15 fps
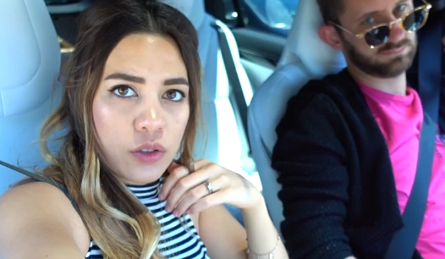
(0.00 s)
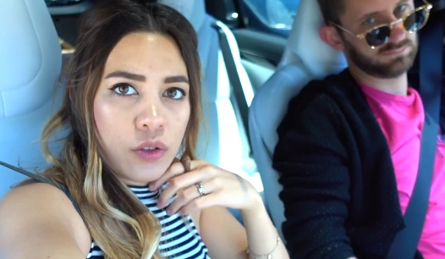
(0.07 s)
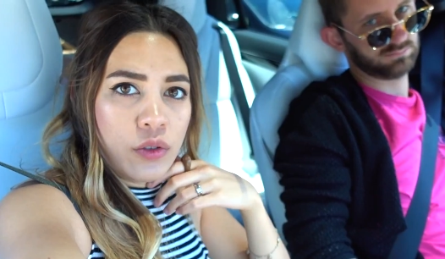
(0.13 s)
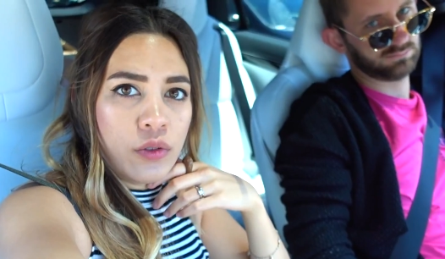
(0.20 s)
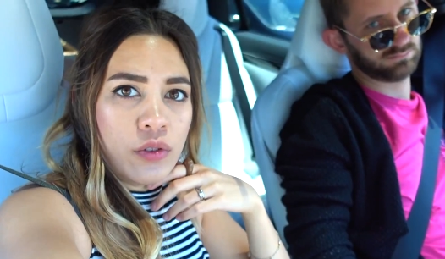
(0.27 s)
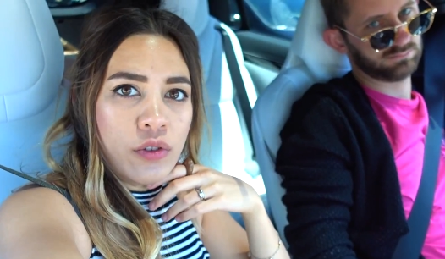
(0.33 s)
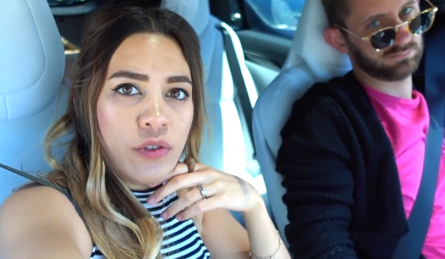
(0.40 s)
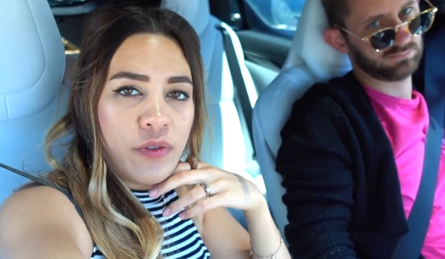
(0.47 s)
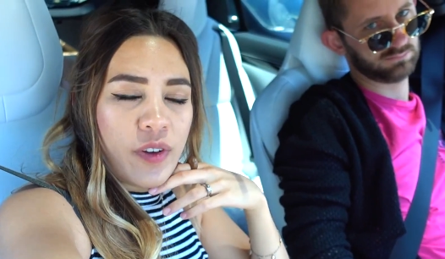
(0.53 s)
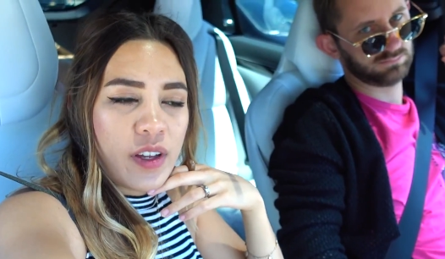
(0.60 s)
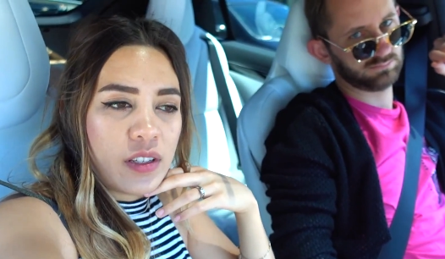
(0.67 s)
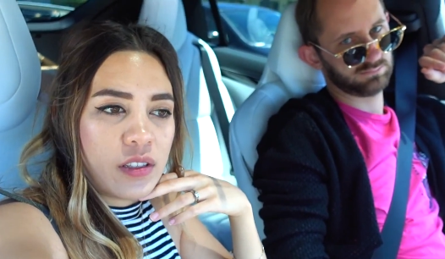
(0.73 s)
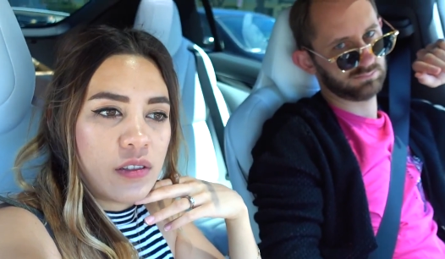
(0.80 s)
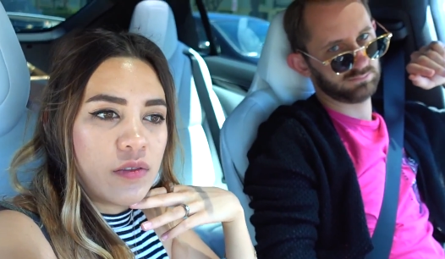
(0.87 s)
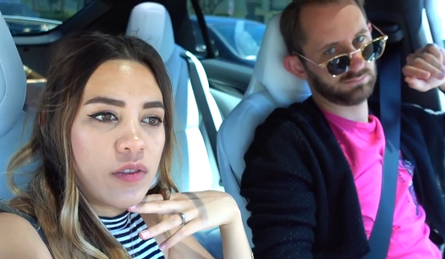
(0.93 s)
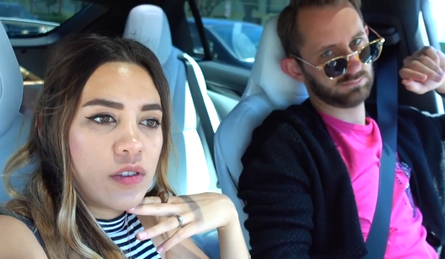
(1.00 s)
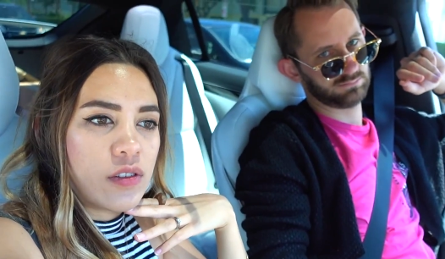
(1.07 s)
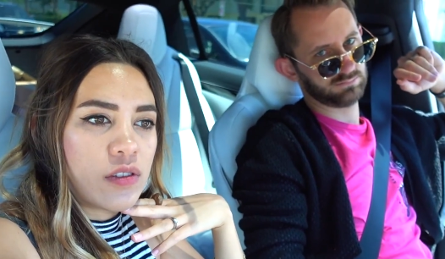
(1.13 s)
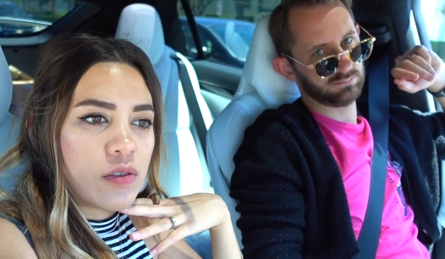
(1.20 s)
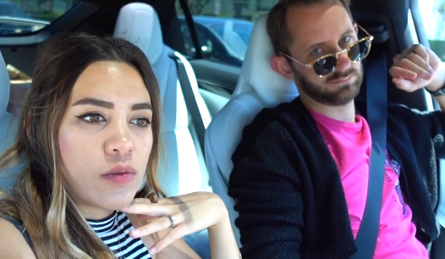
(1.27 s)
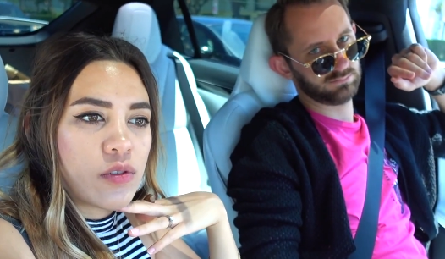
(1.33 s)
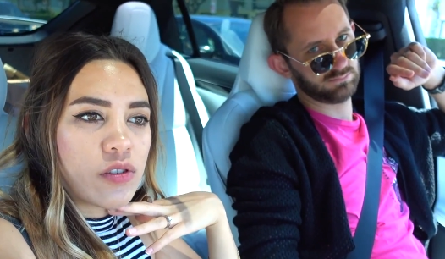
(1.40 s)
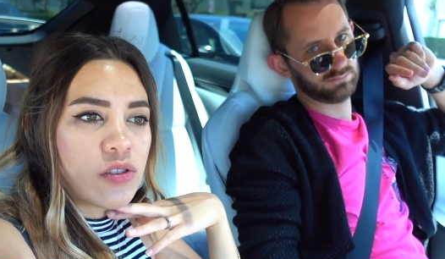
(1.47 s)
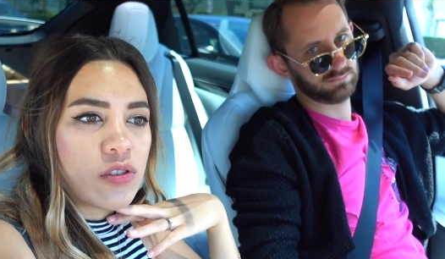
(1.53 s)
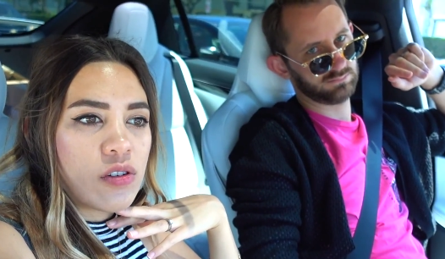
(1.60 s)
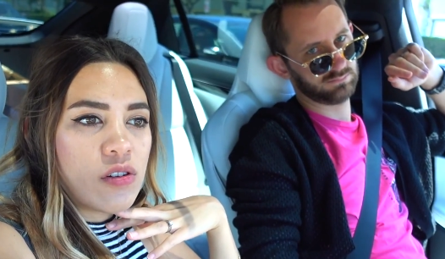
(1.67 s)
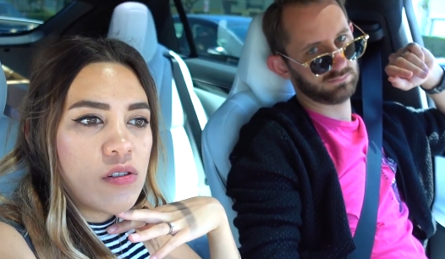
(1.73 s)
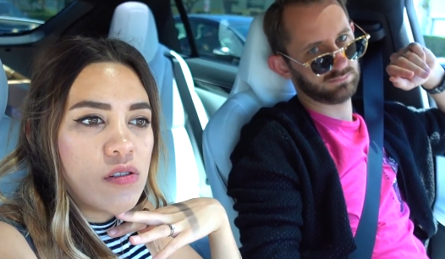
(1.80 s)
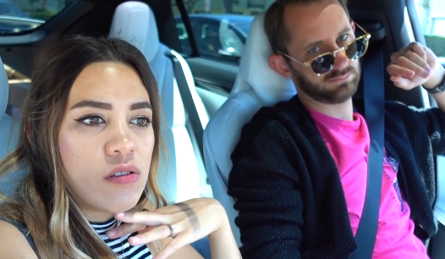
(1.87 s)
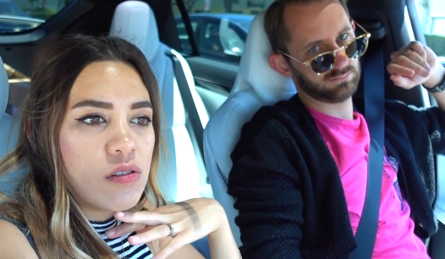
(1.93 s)
Speaker 1: Who knew festivals were
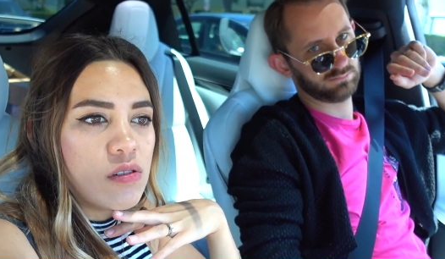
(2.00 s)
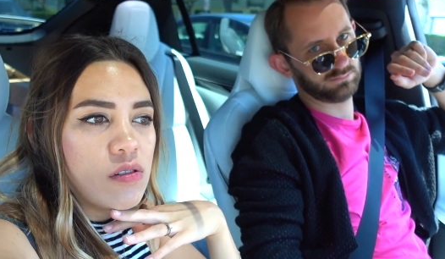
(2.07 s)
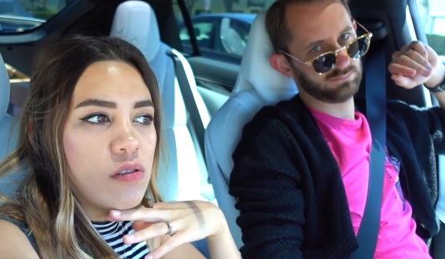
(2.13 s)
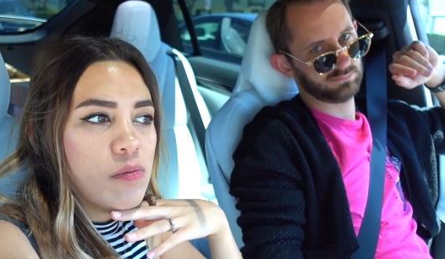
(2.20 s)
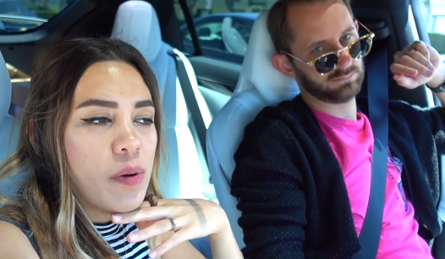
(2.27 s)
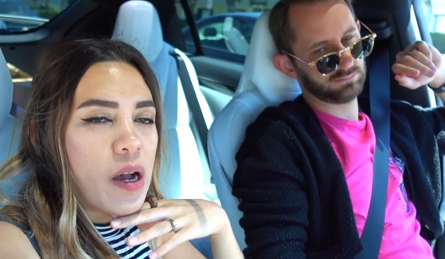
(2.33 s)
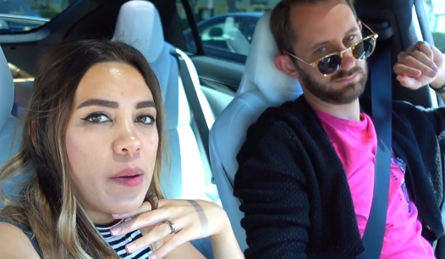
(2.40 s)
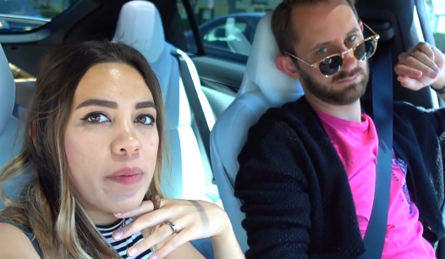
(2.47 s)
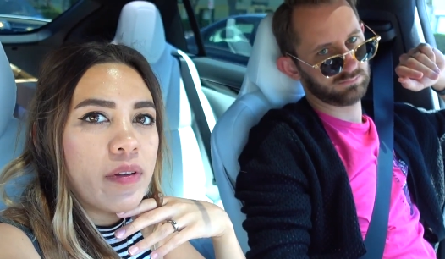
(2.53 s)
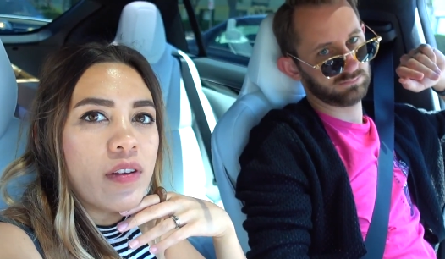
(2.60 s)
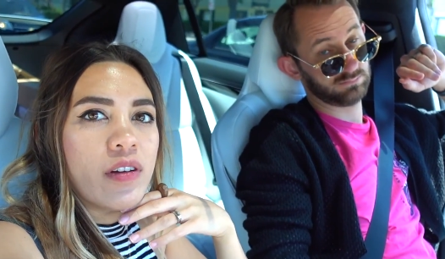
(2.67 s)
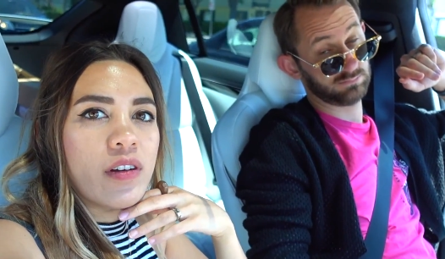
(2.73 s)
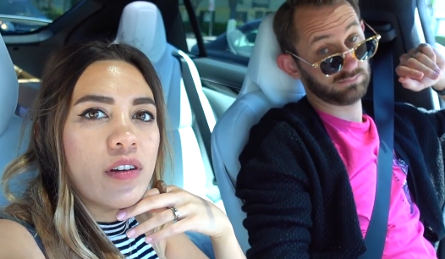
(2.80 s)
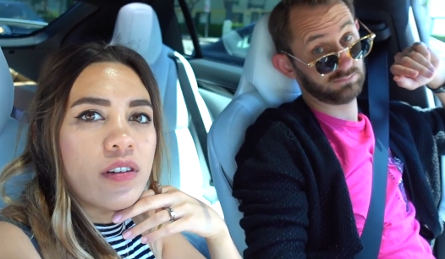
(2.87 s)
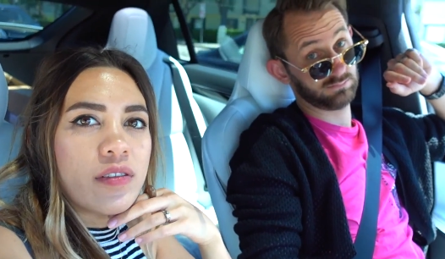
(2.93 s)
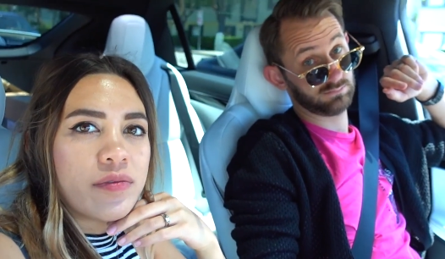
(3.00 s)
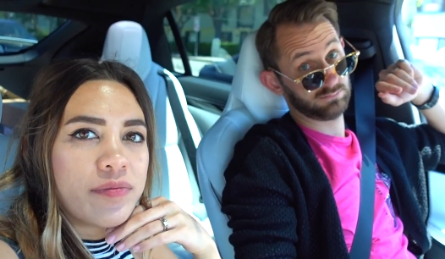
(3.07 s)
so popular?